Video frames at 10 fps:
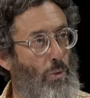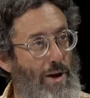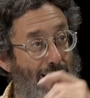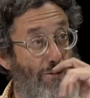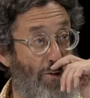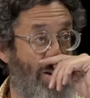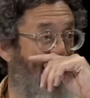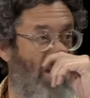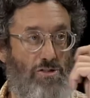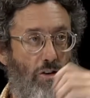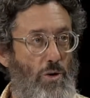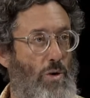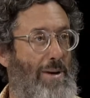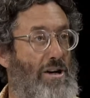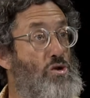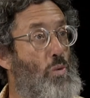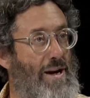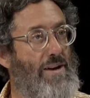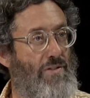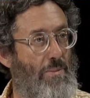one after another until there were about
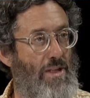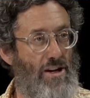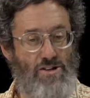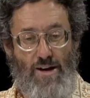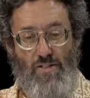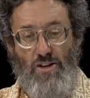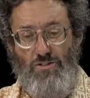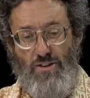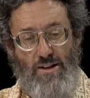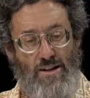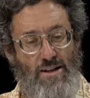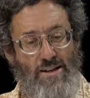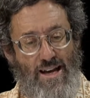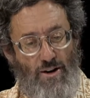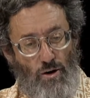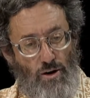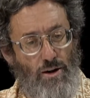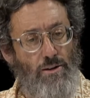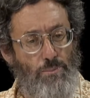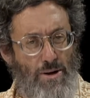20 of them that had done this. And
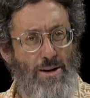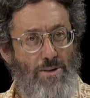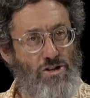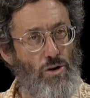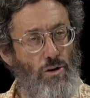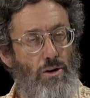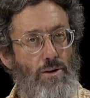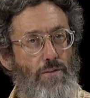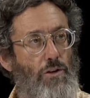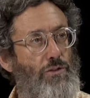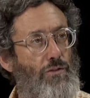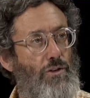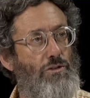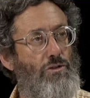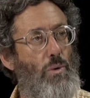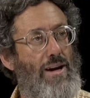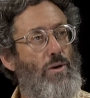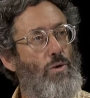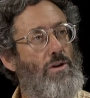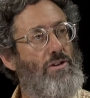all, pretty much all of those first 20
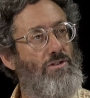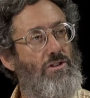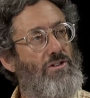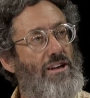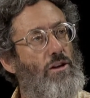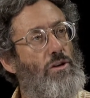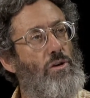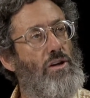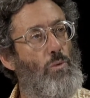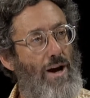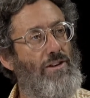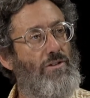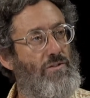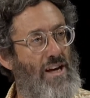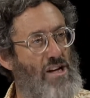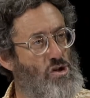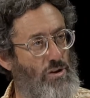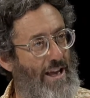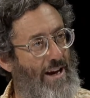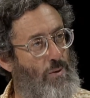ordinances included rights of nature
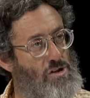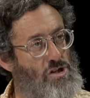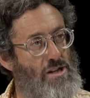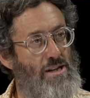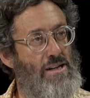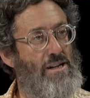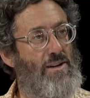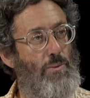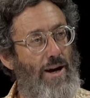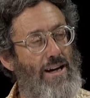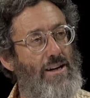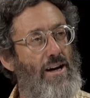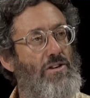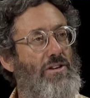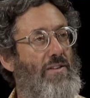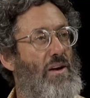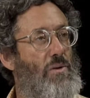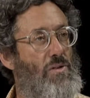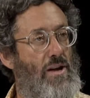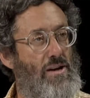language, recognizing that,
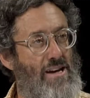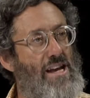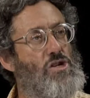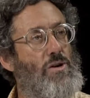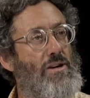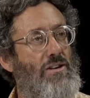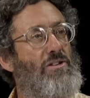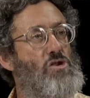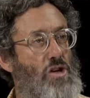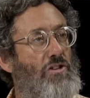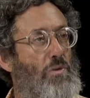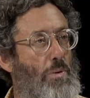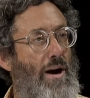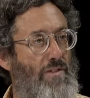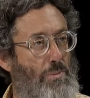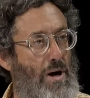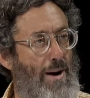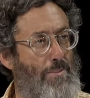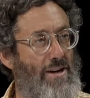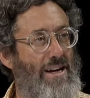that nature isn't just private
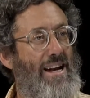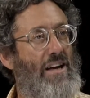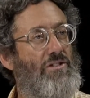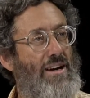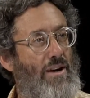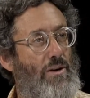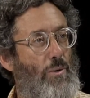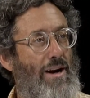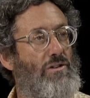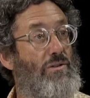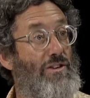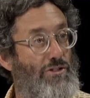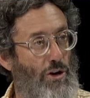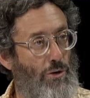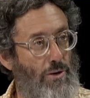property, it has inherent rights of its own.